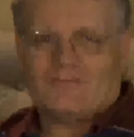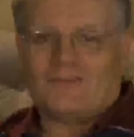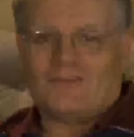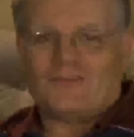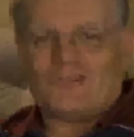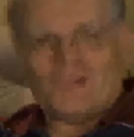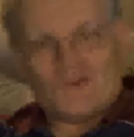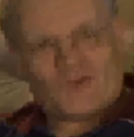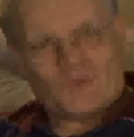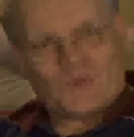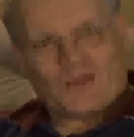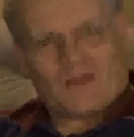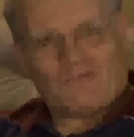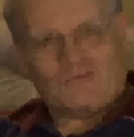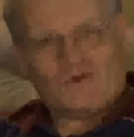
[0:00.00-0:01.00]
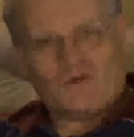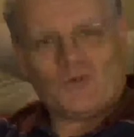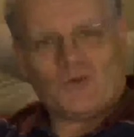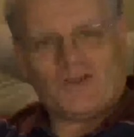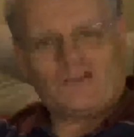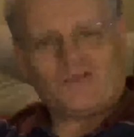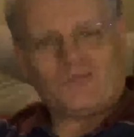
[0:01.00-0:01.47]
Do you go out of your
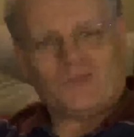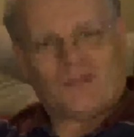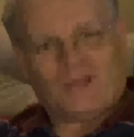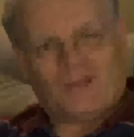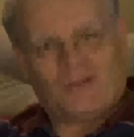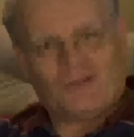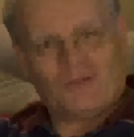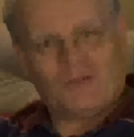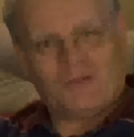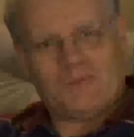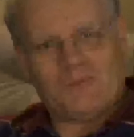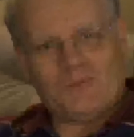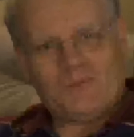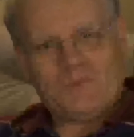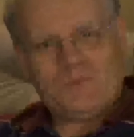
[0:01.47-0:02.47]
way to encourage people?